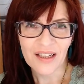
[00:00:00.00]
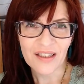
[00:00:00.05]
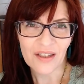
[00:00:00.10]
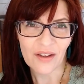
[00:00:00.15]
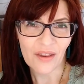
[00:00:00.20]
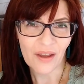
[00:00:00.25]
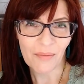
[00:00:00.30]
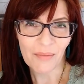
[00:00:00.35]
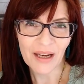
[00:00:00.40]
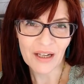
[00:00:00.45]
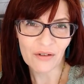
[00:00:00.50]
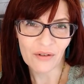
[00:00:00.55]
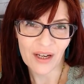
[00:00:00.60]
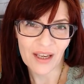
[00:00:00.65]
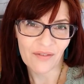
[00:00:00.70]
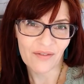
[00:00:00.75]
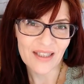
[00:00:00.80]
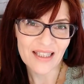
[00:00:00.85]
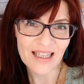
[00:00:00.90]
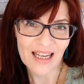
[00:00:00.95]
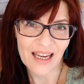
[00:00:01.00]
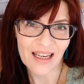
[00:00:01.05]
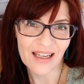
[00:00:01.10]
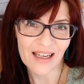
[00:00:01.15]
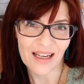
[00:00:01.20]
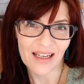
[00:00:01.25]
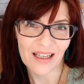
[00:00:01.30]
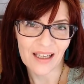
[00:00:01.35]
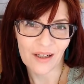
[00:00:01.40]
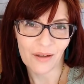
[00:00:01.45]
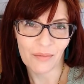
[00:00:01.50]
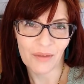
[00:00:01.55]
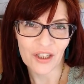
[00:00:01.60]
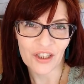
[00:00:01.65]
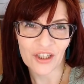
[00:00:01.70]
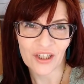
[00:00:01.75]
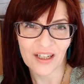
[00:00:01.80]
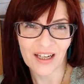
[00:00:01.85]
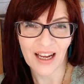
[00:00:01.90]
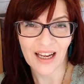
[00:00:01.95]
So they may not even take any
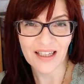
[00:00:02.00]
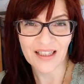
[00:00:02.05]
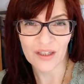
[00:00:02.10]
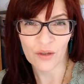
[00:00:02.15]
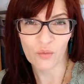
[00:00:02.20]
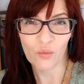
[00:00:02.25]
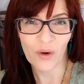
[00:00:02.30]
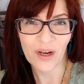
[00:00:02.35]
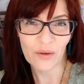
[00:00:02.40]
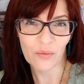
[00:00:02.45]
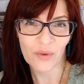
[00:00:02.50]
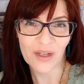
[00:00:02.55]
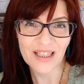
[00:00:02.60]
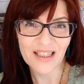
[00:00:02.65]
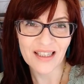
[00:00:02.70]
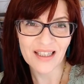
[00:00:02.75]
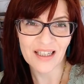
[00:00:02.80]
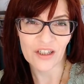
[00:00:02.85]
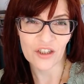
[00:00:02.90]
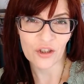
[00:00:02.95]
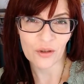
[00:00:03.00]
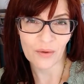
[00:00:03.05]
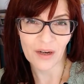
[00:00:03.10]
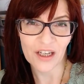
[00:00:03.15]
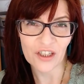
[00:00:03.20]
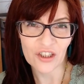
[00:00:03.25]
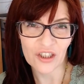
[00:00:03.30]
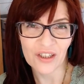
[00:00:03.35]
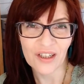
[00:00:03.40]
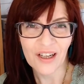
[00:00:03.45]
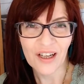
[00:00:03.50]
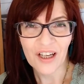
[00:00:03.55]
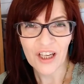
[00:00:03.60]
commission, and it's a win-win situation.